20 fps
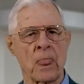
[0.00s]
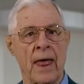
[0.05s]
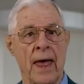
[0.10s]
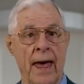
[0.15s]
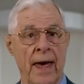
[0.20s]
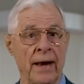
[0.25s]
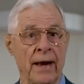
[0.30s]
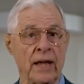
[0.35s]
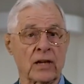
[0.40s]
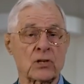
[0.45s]

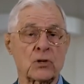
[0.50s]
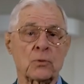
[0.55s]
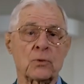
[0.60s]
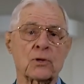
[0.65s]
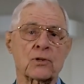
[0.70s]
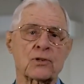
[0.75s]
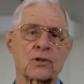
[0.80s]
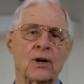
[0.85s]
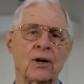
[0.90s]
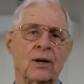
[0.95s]
And as a
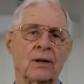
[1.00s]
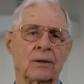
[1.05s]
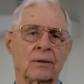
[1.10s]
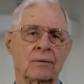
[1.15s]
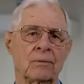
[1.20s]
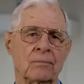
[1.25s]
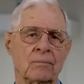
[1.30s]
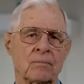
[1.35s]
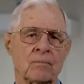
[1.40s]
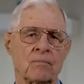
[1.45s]
result,
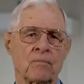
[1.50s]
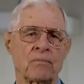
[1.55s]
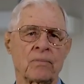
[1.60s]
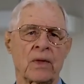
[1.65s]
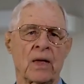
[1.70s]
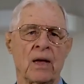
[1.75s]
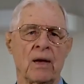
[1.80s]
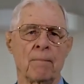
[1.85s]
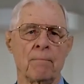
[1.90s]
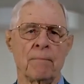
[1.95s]

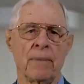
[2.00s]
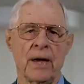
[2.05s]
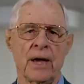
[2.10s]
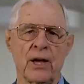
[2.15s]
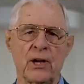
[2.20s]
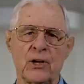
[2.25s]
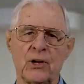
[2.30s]
may